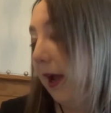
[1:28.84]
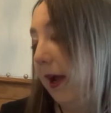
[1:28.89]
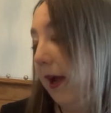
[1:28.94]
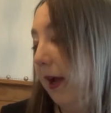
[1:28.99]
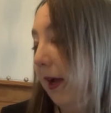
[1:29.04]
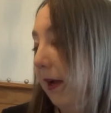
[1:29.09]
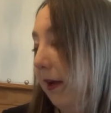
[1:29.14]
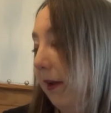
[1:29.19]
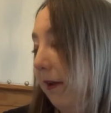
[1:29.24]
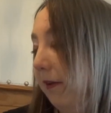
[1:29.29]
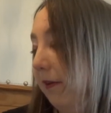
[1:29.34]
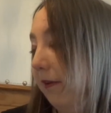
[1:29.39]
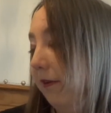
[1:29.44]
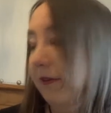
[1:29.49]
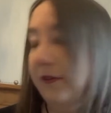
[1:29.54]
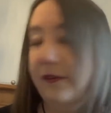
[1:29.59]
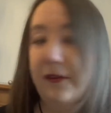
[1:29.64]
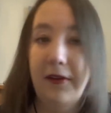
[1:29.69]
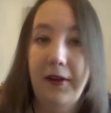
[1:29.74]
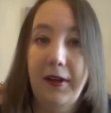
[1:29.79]
and
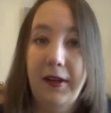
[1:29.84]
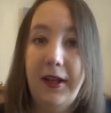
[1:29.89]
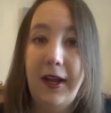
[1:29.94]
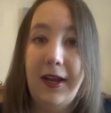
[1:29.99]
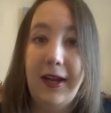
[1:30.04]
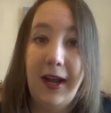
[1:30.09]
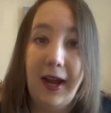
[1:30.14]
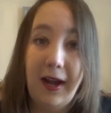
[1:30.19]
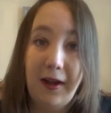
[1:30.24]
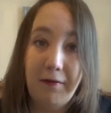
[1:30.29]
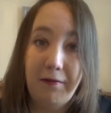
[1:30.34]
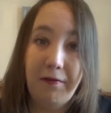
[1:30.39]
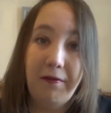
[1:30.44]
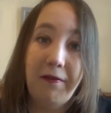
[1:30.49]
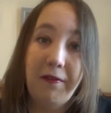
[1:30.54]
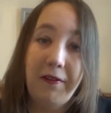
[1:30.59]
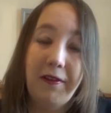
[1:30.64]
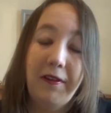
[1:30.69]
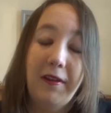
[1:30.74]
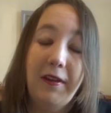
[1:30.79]
they
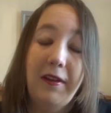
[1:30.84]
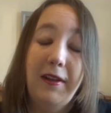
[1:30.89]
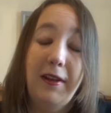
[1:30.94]
have